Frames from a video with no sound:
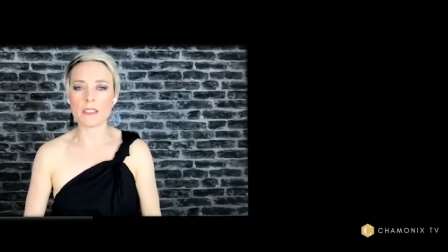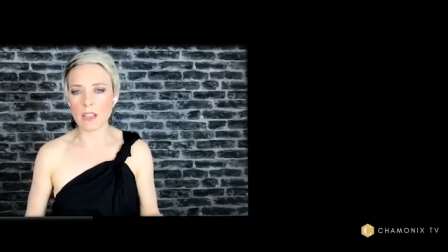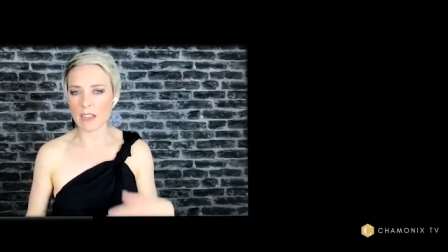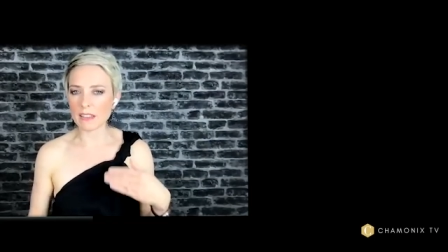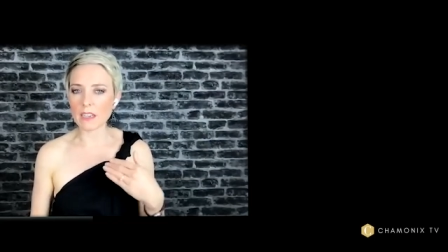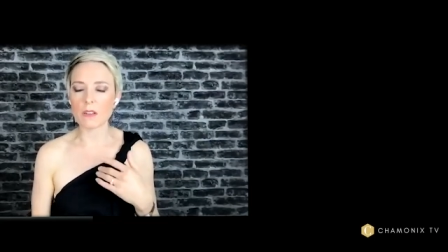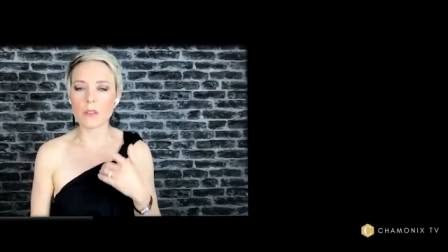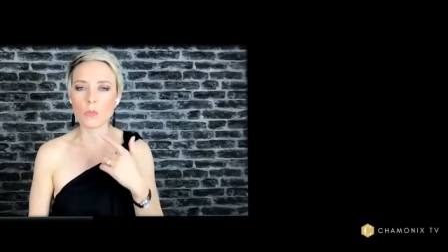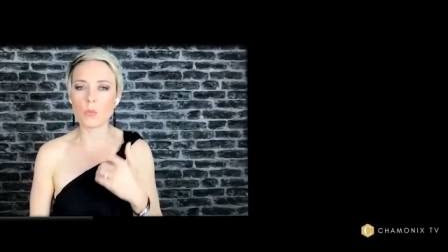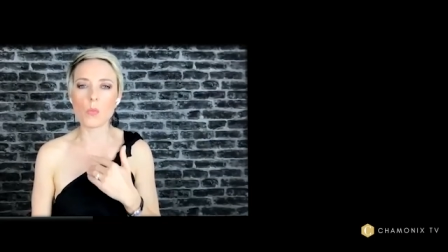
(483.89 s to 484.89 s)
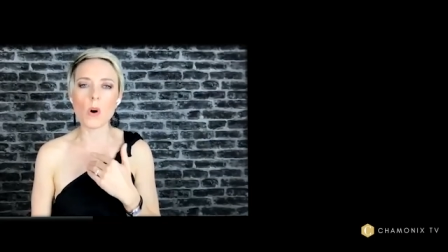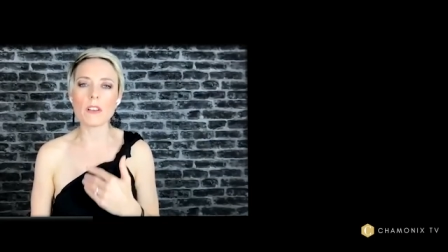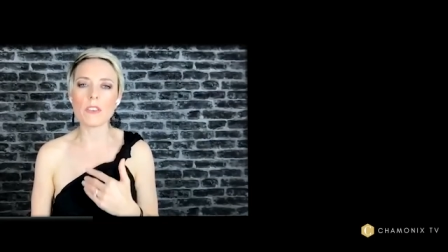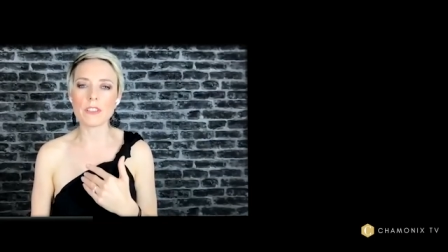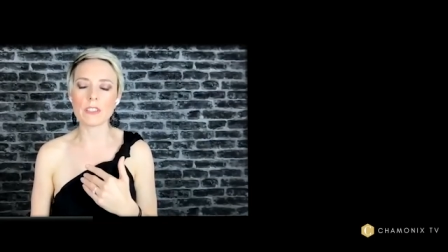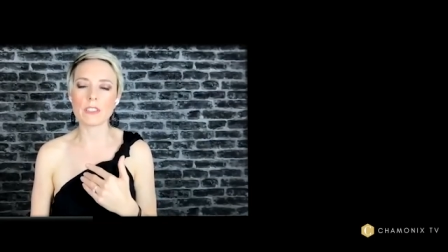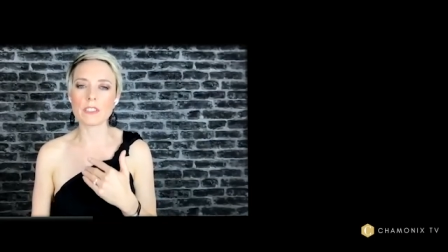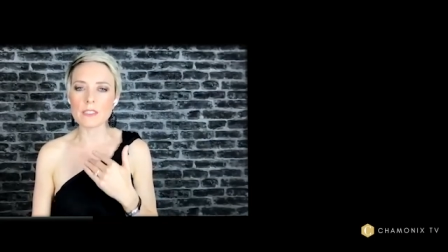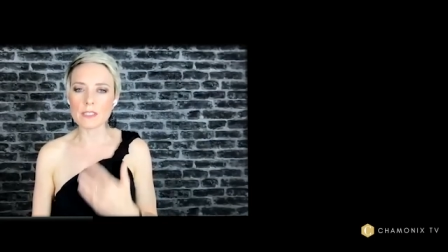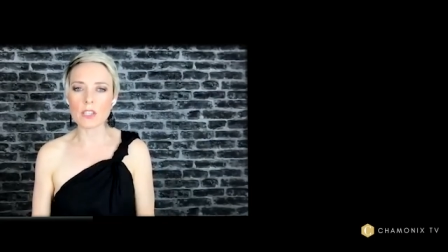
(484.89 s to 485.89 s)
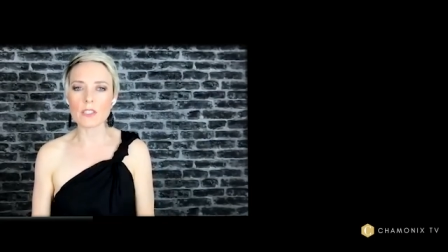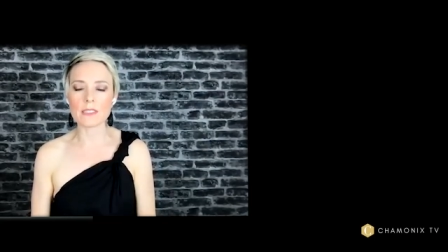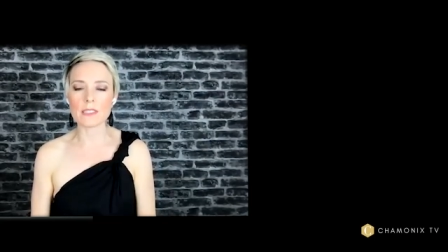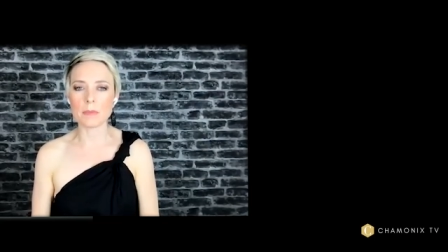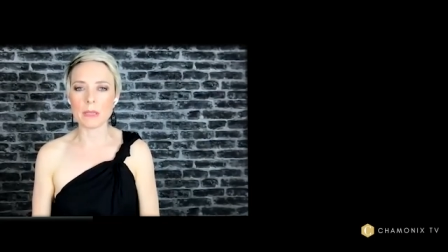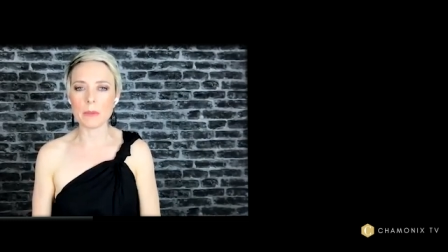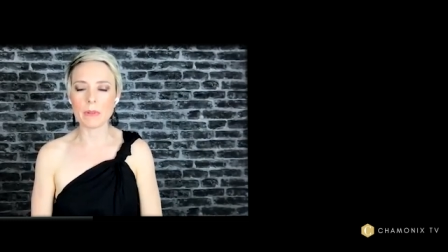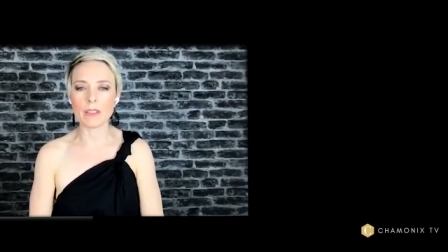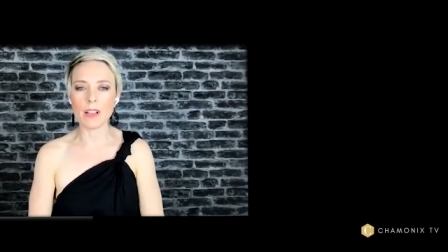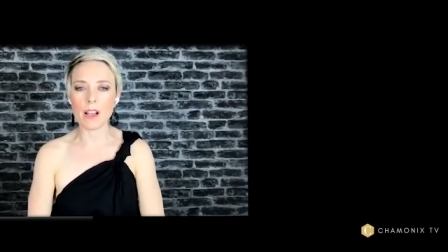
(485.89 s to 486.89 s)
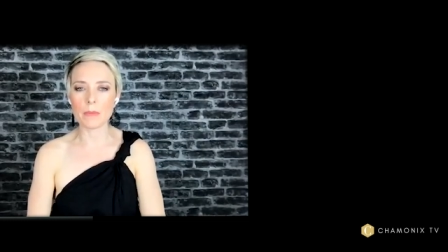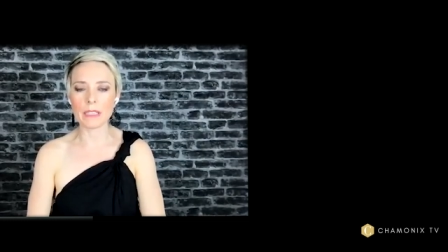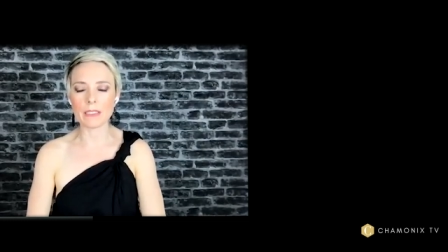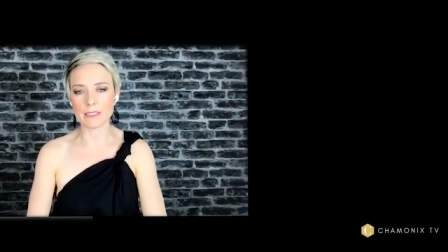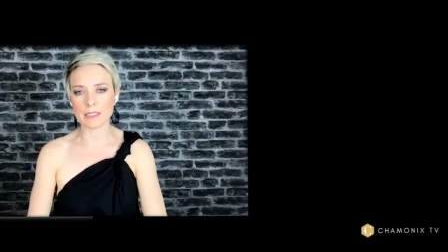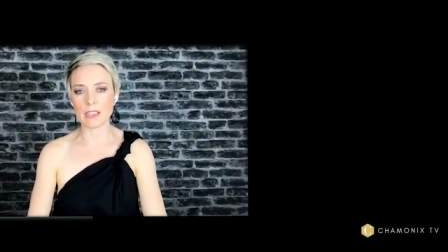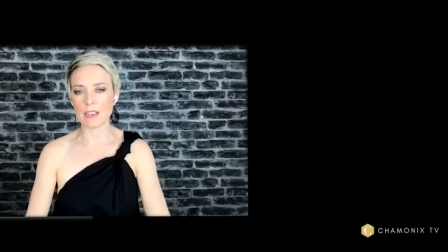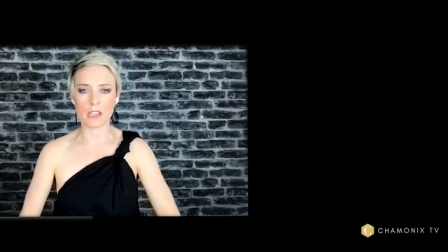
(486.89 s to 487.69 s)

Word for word: That like the, what are the concerns that people are being said?